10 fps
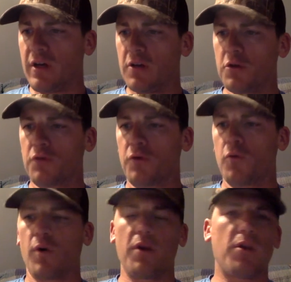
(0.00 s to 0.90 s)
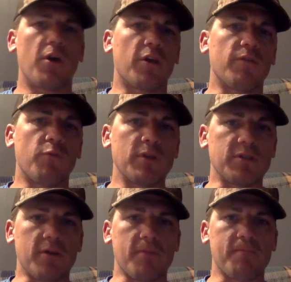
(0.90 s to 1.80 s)
Look for one nugget of
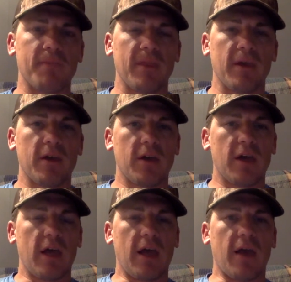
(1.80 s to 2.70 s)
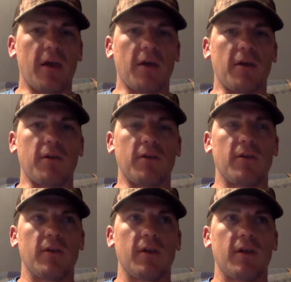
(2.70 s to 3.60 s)
wisdom. And
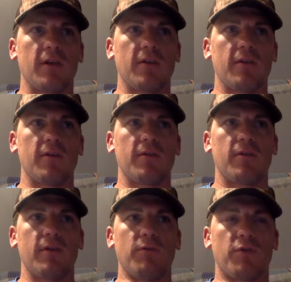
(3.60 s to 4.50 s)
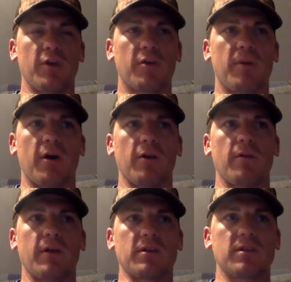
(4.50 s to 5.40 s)
if you think about it,
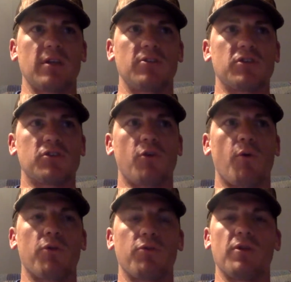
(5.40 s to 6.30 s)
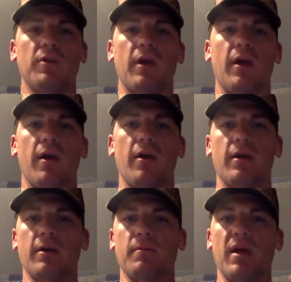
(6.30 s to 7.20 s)
like instead of just going through the
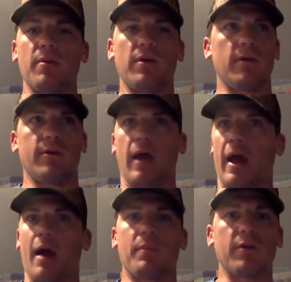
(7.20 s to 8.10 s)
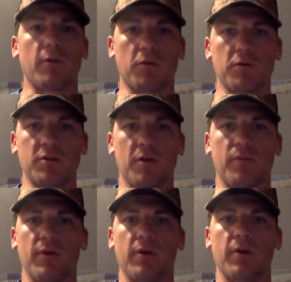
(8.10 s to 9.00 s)
day and maybe happen to learn
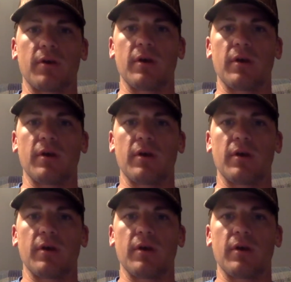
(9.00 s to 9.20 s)
something,